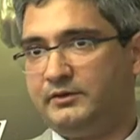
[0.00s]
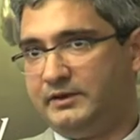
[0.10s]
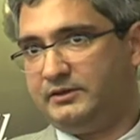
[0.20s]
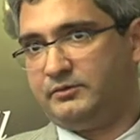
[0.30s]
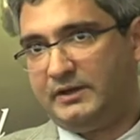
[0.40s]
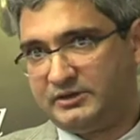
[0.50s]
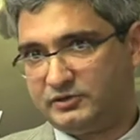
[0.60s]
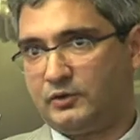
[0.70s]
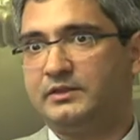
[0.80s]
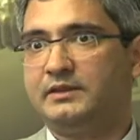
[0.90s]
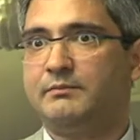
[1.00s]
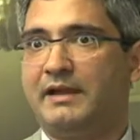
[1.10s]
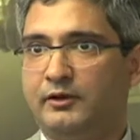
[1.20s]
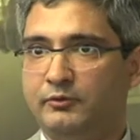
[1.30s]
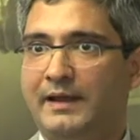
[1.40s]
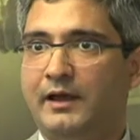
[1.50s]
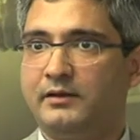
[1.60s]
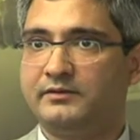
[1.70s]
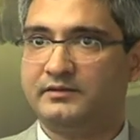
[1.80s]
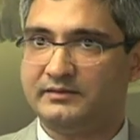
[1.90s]
You need to make sure that the
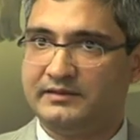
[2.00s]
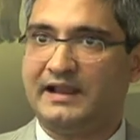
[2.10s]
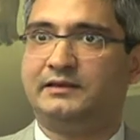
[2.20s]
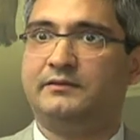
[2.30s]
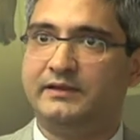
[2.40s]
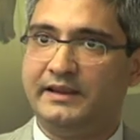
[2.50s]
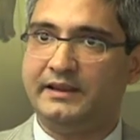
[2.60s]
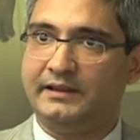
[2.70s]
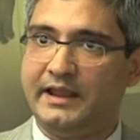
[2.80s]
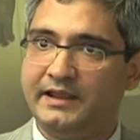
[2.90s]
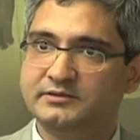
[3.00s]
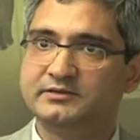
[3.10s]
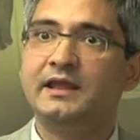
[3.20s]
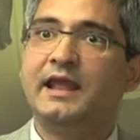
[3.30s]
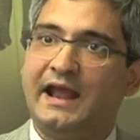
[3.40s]
microbiologist is actively engaged